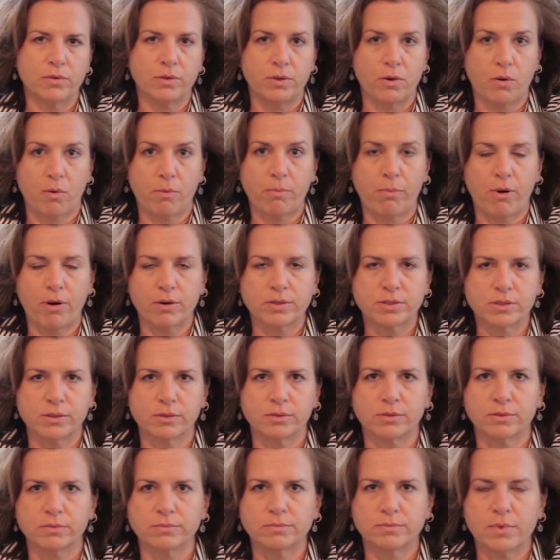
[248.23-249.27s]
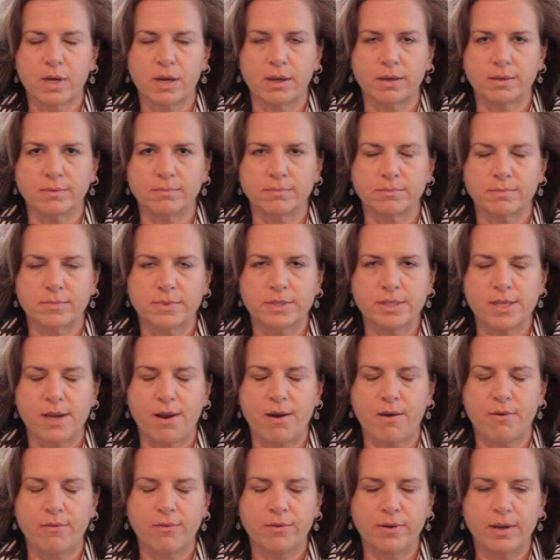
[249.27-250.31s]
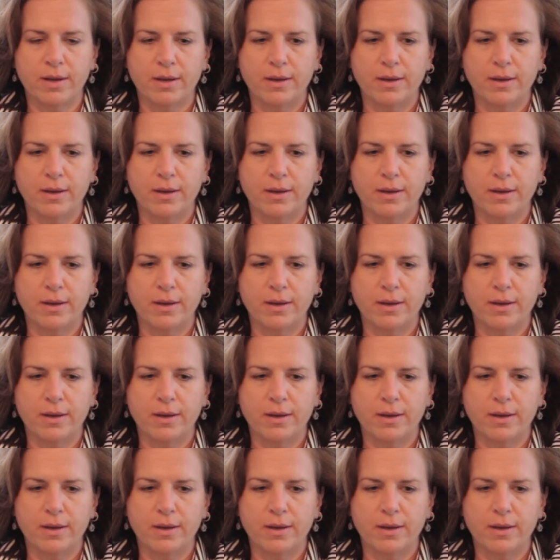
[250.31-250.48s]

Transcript: your personal self.